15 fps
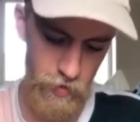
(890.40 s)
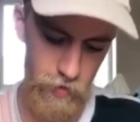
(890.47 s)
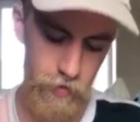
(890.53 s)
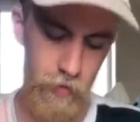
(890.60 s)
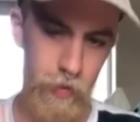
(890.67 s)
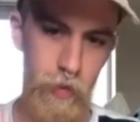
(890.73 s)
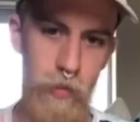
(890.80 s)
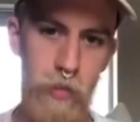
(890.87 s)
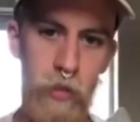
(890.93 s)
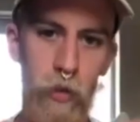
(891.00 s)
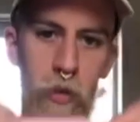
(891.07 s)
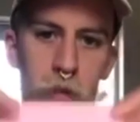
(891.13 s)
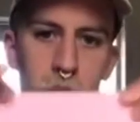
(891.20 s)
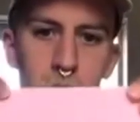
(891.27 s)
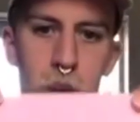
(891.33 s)
so it's
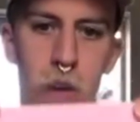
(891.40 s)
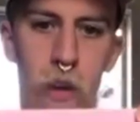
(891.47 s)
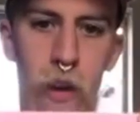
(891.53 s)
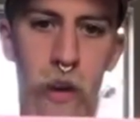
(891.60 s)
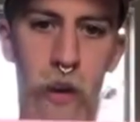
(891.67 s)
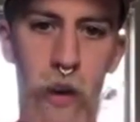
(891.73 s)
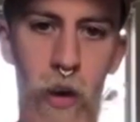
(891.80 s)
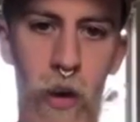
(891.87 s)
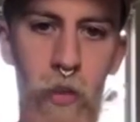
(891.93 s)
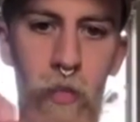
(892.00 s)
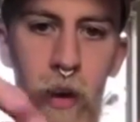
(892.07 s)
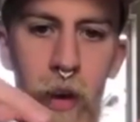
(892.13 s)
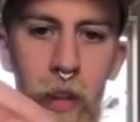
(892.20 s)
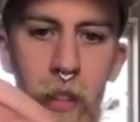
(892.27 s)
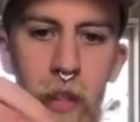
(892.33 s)
in half like
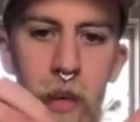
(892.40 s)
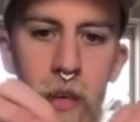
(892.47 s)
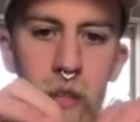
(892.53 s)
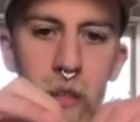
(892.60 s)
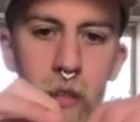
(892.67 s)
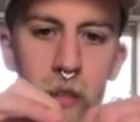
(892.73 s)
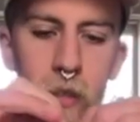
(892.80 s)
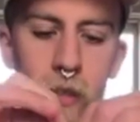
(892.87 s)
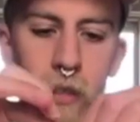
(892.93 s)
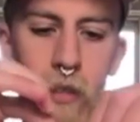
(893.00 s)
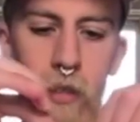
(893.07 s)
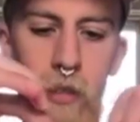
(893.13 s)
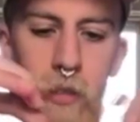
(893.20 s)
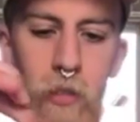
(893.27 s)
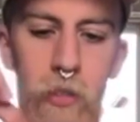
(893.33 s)
that,
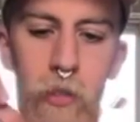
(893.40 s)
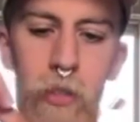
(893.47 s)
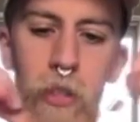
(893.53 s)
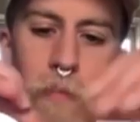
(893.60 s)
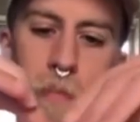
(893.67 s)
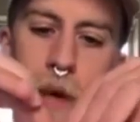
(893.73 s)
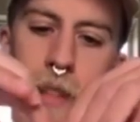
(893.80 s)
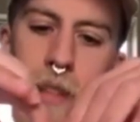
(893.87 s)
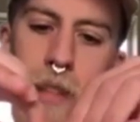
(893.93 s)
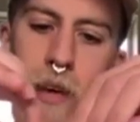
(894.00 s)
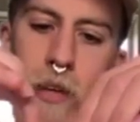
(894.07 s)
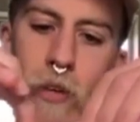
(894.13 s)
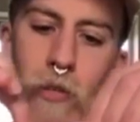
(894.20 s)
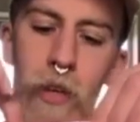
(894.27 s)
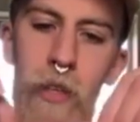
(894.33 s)
so cement that
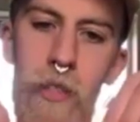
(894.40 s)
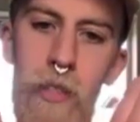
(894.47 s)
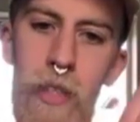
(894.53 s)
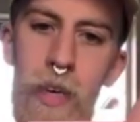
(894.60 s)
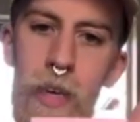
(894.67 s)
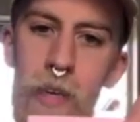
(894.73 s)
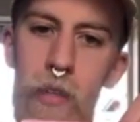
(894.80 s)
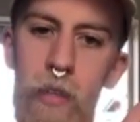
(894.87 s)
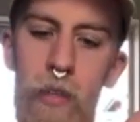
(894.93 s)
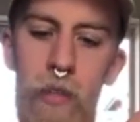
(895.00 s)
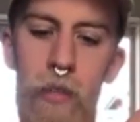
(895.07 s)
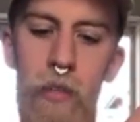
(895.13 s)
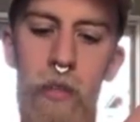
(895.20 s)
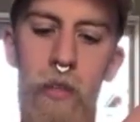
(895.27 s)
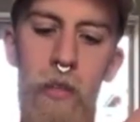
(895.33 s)
crease there,
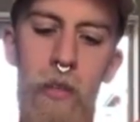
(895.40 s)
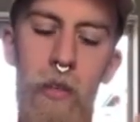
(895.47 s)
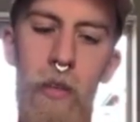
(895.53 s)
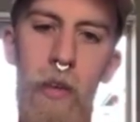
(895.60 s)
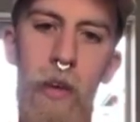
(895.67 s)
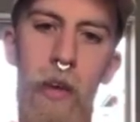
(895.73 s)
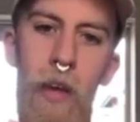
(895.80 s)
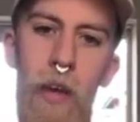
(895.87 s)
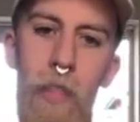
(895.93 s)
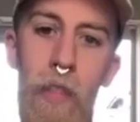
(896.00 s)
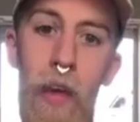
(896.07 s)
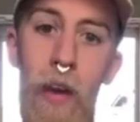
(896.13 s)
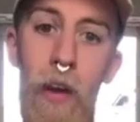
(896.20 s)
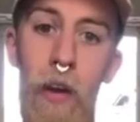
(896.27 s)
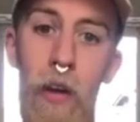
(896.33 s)
and then
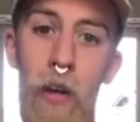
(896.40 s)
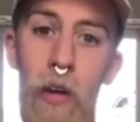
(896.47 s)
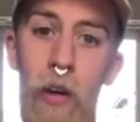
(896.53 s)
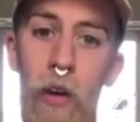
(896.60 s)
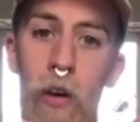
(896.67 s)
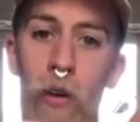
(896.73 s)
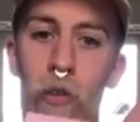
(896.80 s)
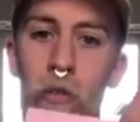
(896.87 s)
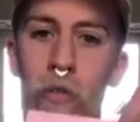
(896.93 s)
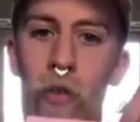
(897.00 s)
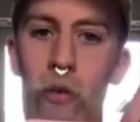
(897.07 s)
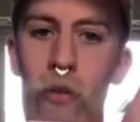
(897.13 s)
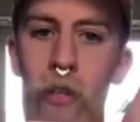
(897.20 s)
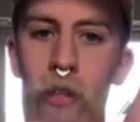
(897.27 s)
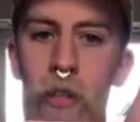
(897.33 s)
unfold
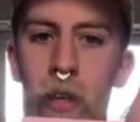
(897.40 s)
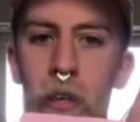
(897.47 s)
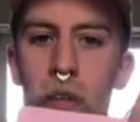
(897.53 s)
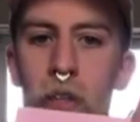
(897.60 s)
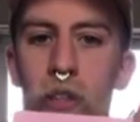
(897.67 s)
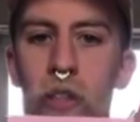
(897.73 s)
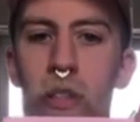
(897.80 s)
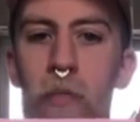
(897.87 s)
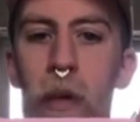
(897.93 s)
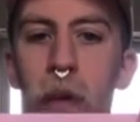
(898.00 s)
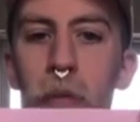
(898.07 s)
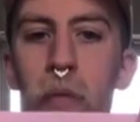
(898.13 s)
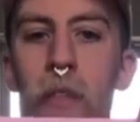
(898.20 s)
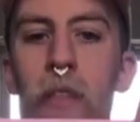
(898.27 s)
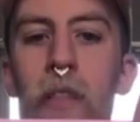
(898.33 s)
it, and you should be able to
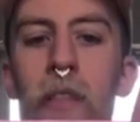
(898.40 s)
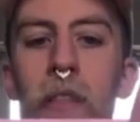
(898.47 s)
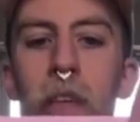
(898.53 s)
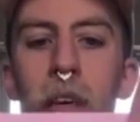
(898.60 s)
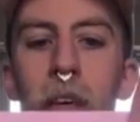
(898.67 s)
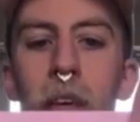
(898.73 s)
see